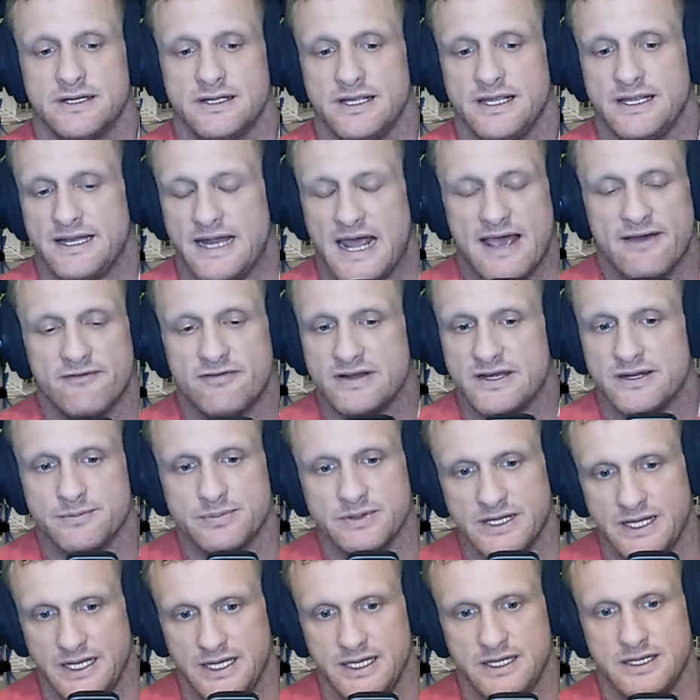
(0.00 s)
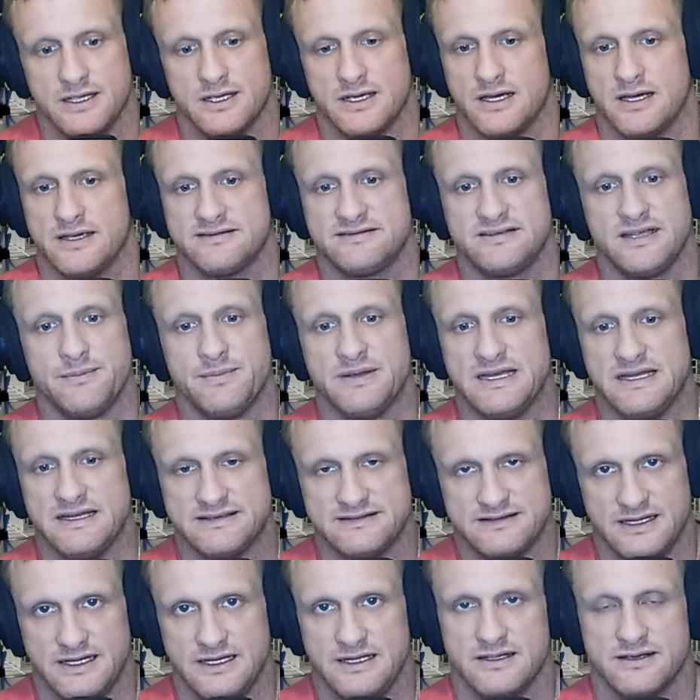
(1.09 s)
inevitably, a
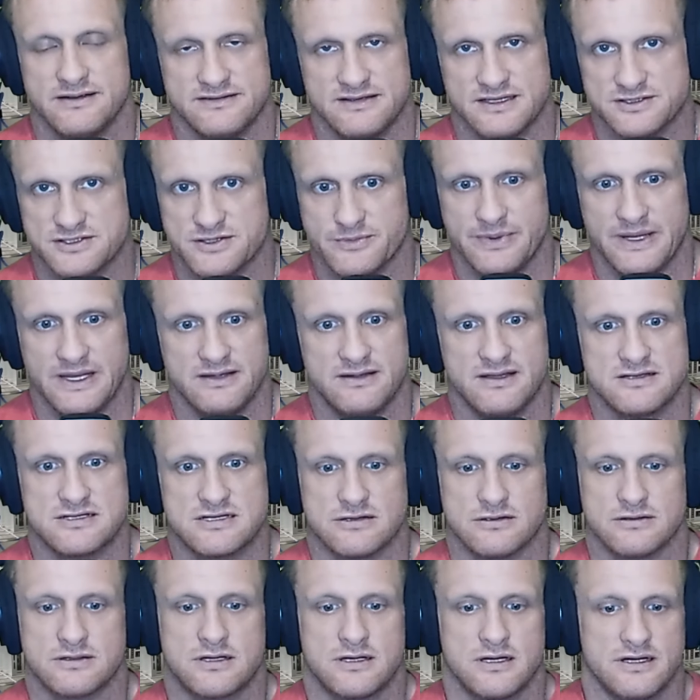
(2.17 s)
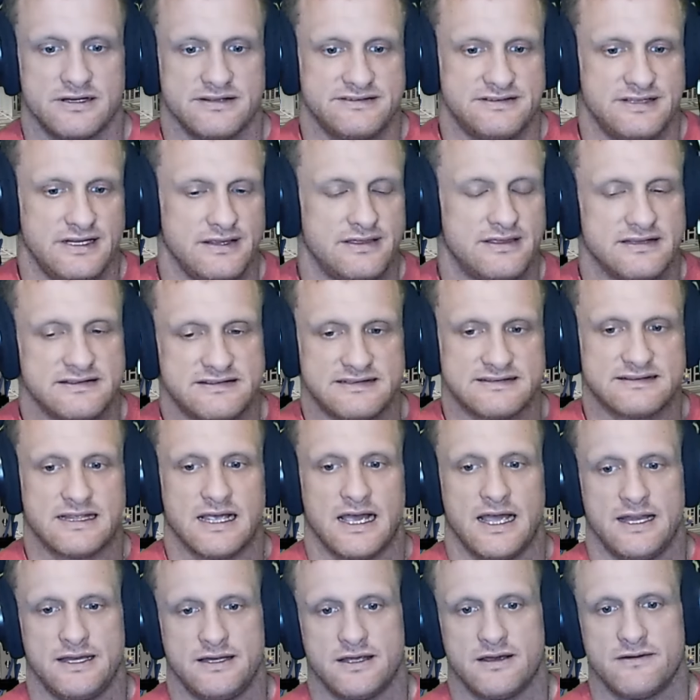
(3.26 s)
CBDC, a central bank digital currency. This is
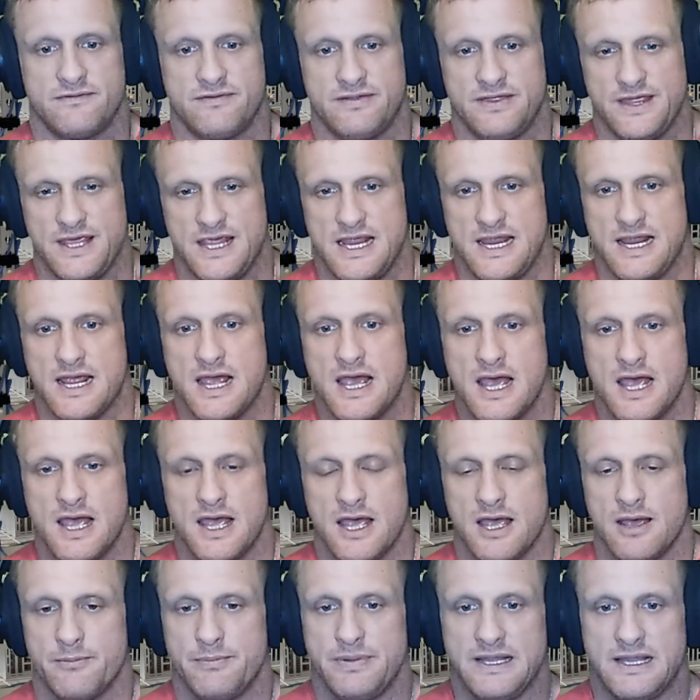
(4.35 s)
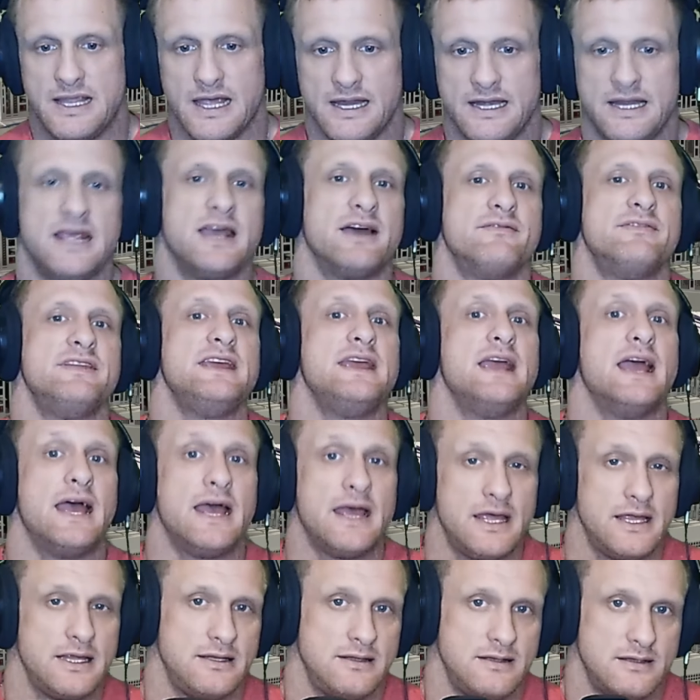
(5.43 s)
kind of the beginning of the
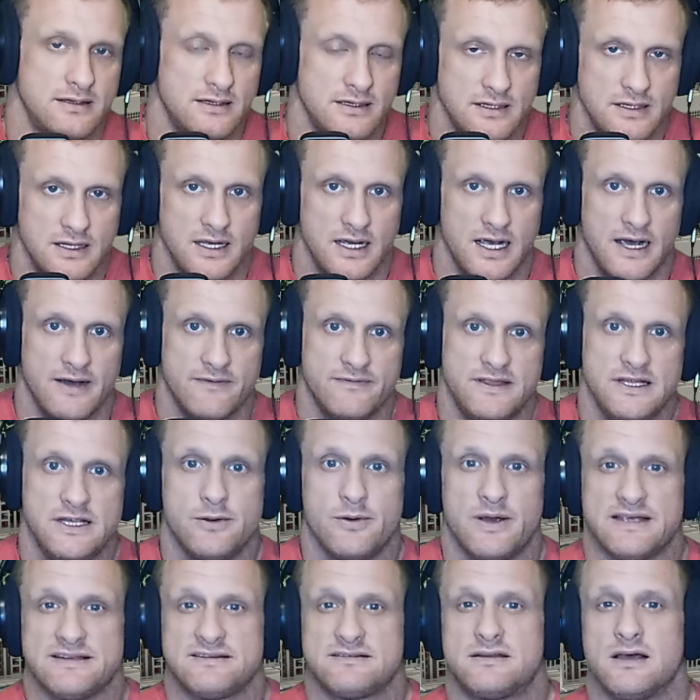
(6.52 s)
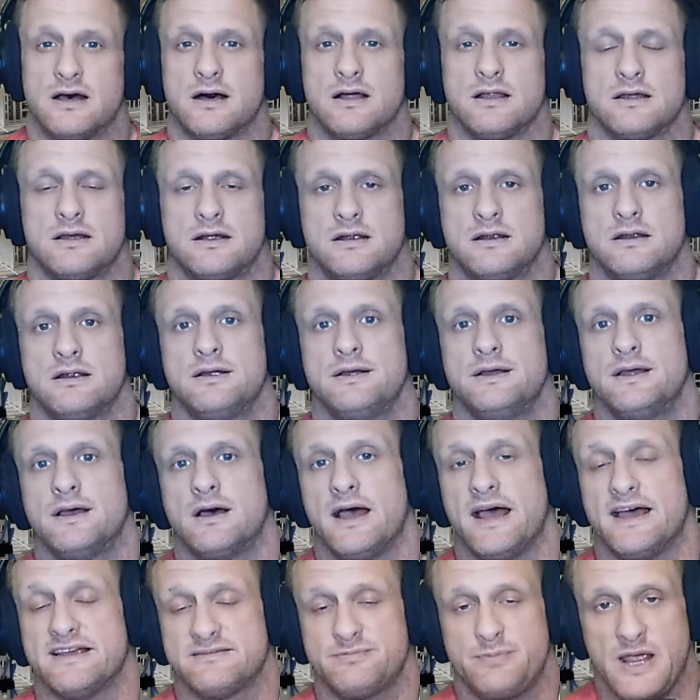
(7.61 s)
end of the US dollar
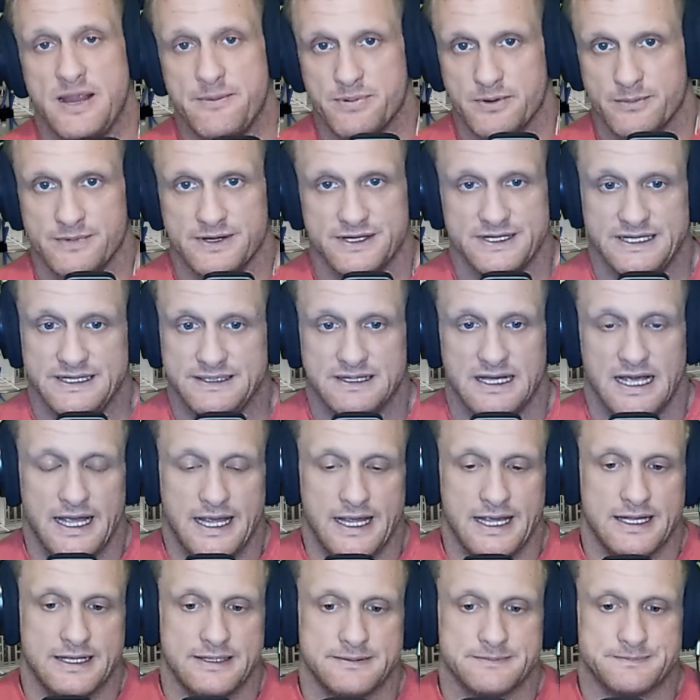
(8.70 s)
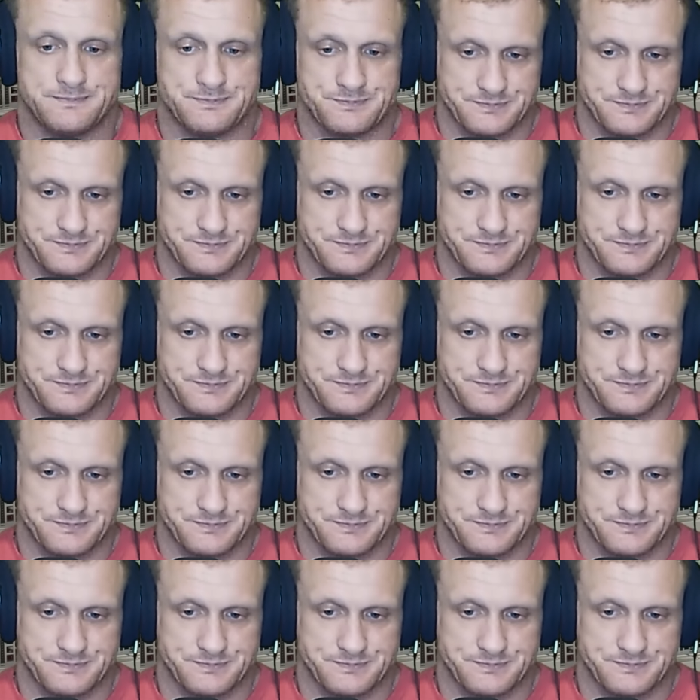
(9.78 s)
as paper money. And